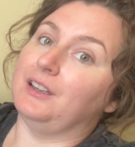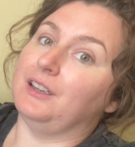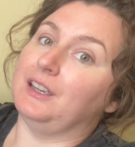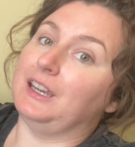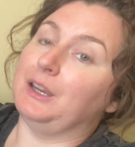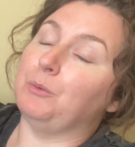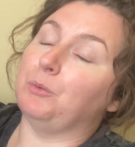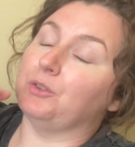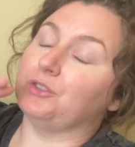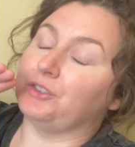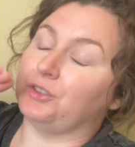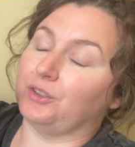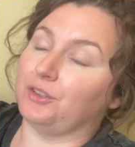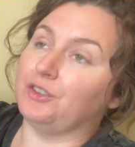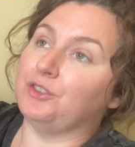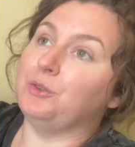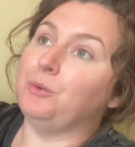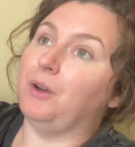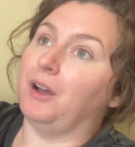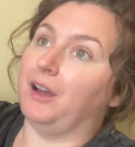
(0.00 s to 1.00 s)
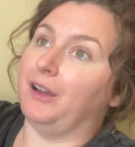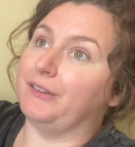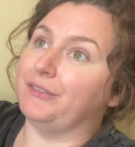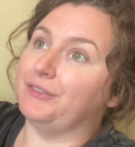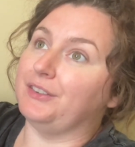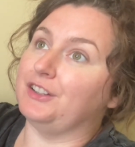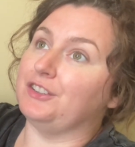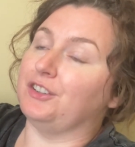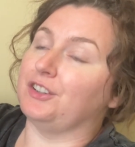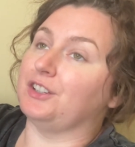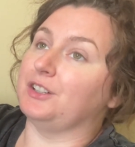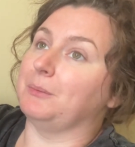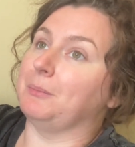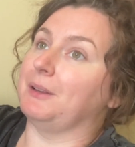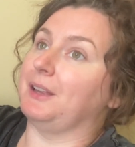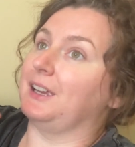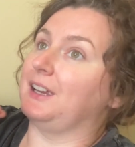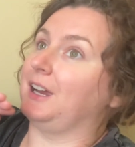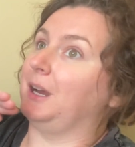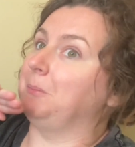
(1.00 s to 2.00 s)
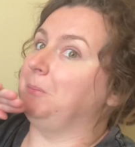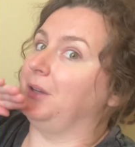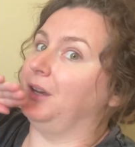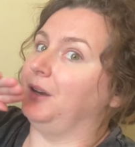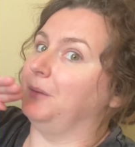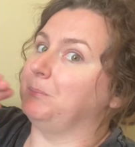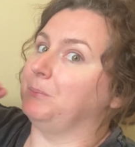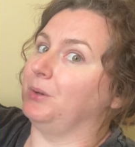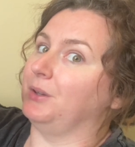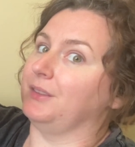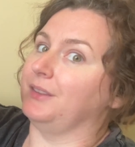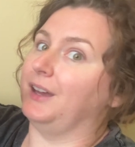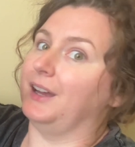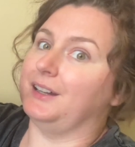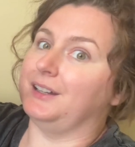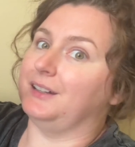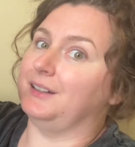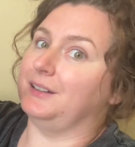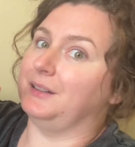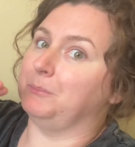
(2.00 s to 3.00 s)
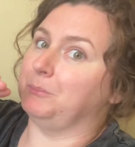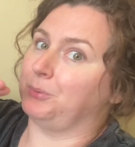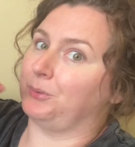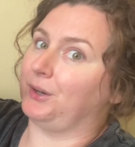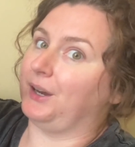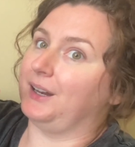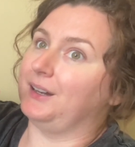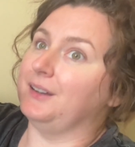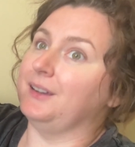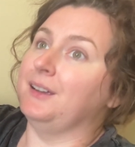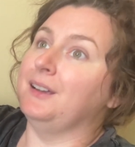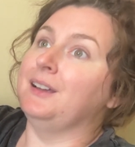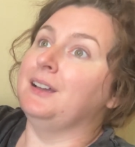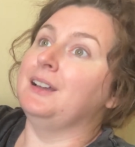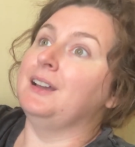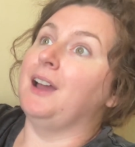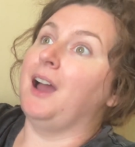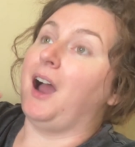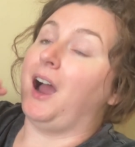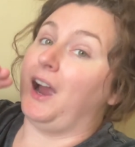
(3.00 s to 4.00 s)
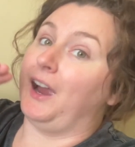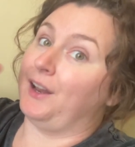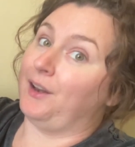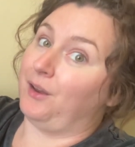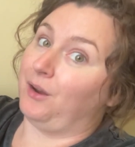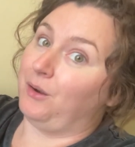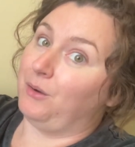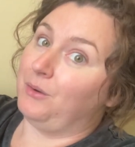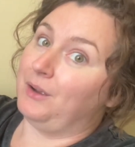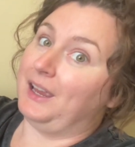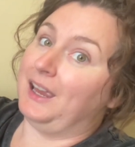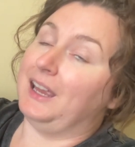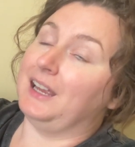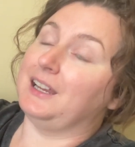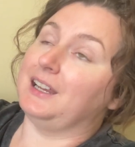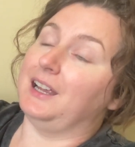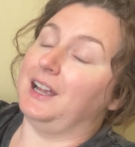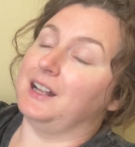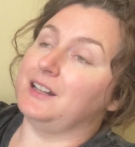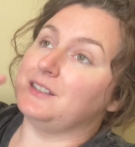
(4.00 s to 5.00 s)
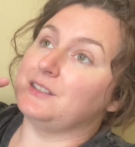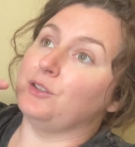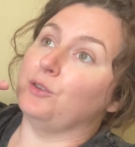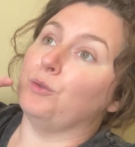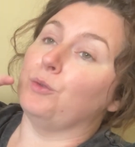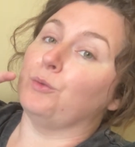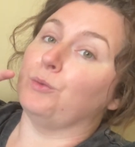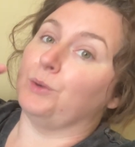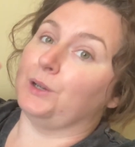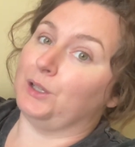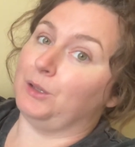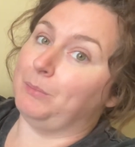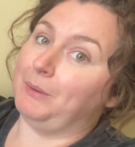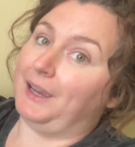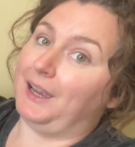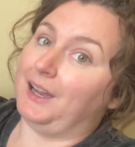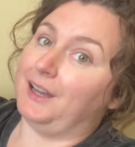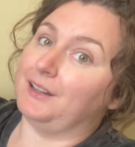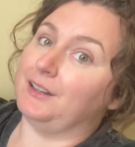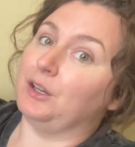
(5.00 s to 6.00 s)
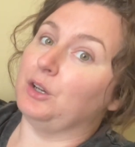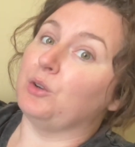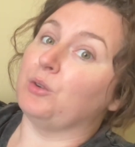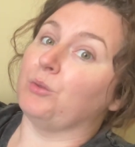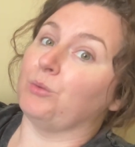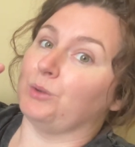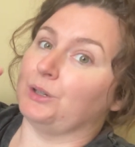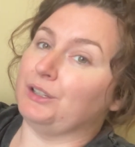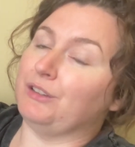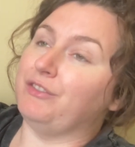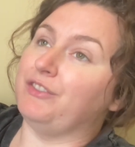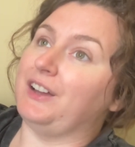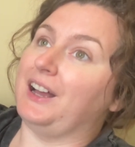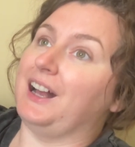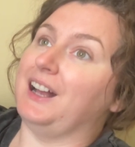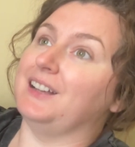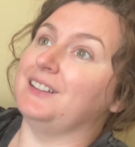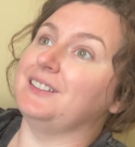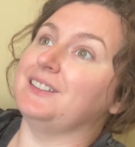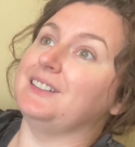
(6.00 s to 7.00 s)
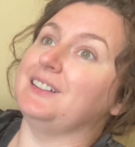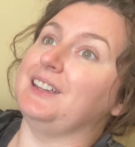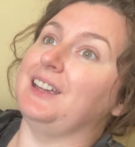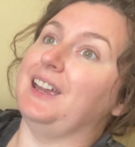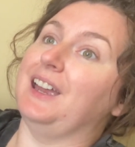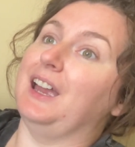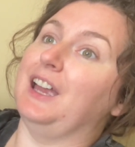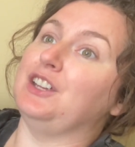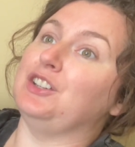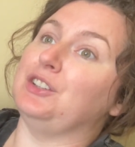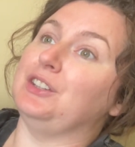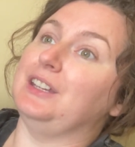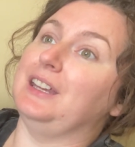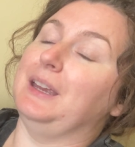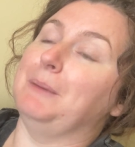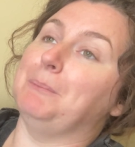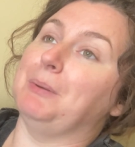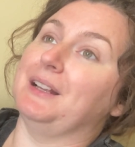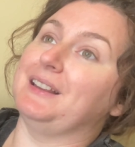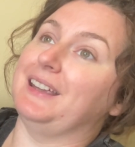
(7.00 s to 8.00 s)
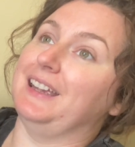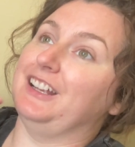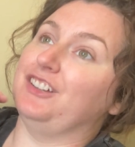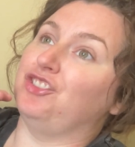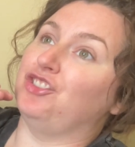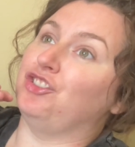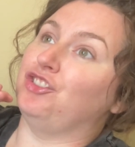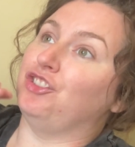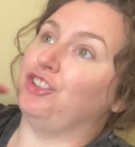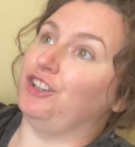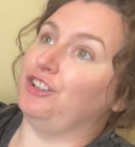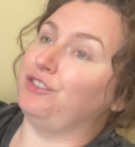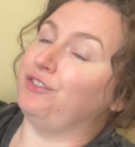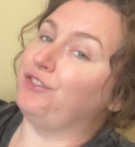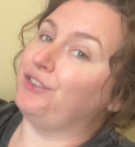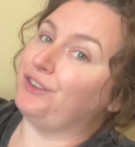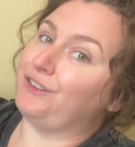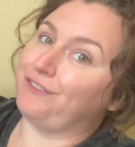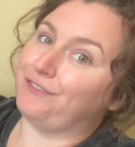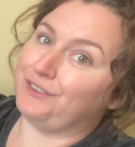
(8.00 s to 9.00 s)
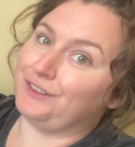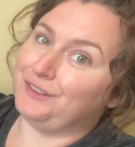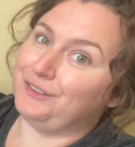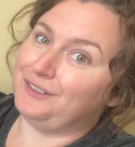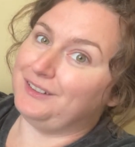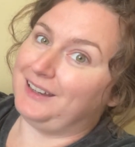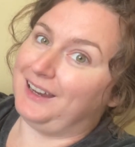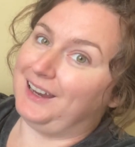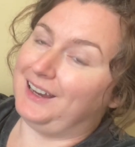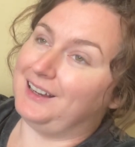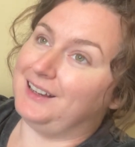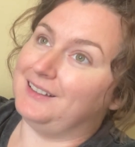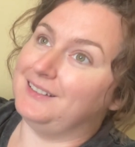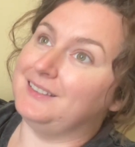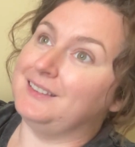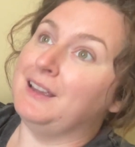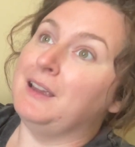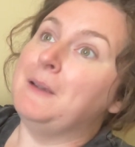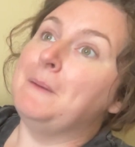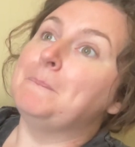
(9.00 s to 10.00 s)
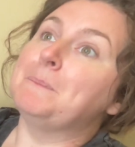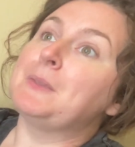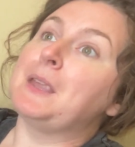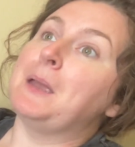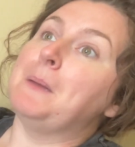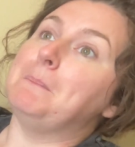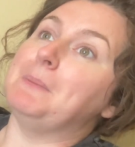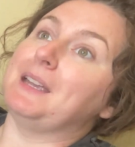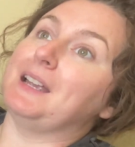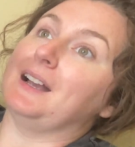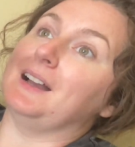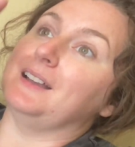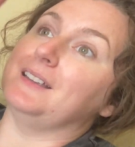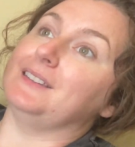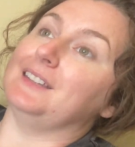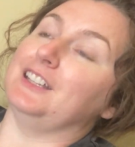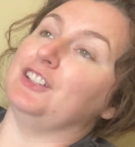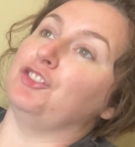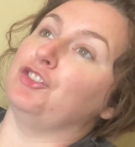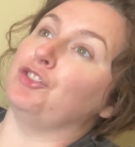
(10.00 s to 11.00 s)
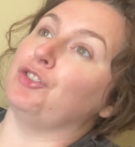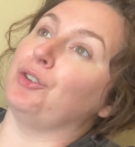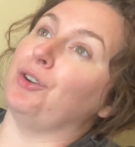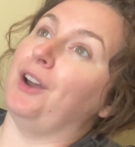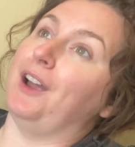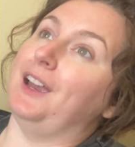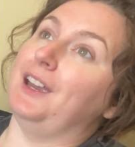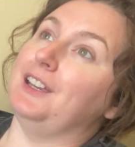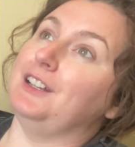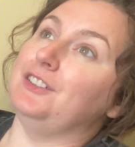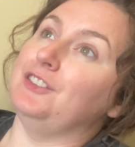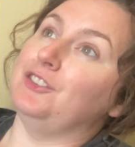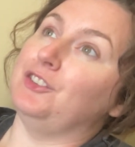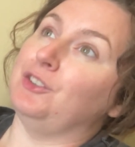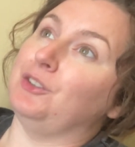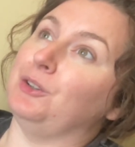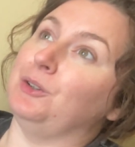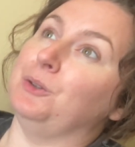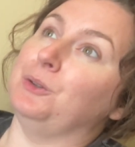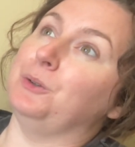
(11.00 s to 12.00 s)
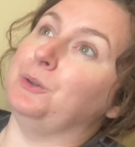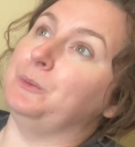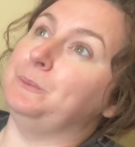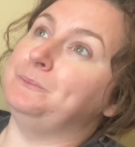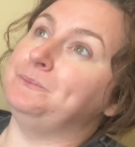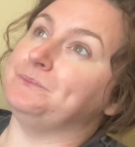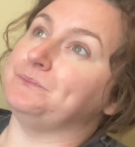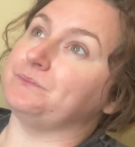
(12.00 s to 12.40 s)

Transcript: It will turn you off and you're going to be like, I'm not putting that in bread. I know. It gets real bad, real fast, but it's just for a few days because it's trying to...